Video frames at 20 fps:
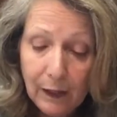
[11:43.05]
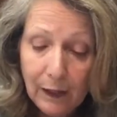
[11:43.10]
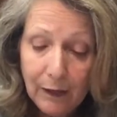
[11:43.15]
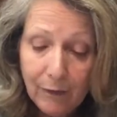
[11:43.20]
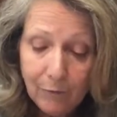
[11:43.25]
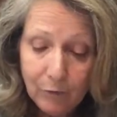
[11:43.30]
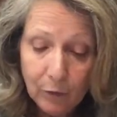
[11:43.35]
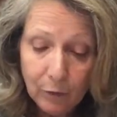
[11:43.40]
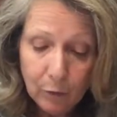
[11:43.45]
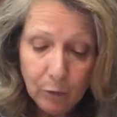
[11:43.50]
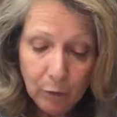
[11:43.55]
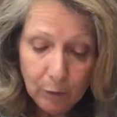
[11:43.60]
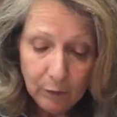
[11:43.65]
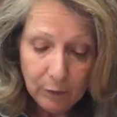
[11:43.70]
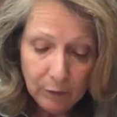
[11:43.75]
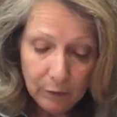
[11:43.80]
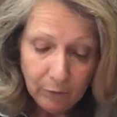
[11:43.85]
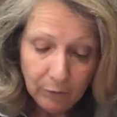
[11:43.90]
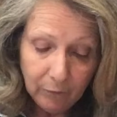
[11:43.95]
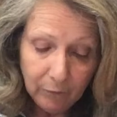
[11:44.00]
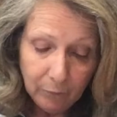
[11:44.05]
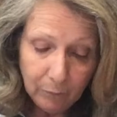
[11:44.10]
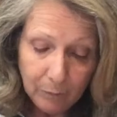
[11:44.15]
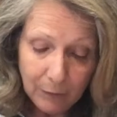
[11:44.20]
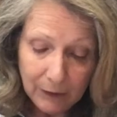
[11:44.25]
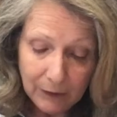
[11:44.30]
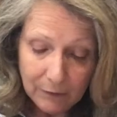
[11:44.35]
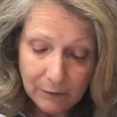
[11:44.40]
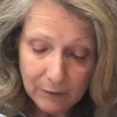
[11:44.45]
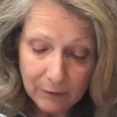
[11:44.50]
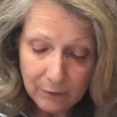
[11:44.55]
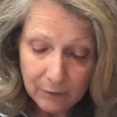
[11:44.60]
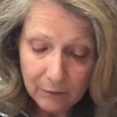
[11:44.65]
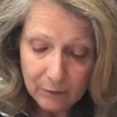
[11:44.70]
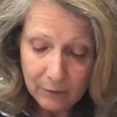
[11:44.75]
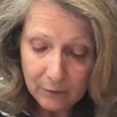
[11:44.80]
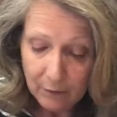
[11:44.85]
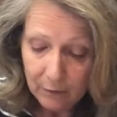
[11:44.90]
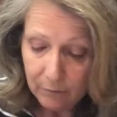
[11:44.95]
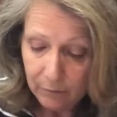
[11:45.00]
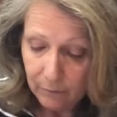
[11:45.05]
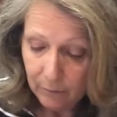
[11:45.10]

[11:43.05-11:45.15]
have their own little spaces,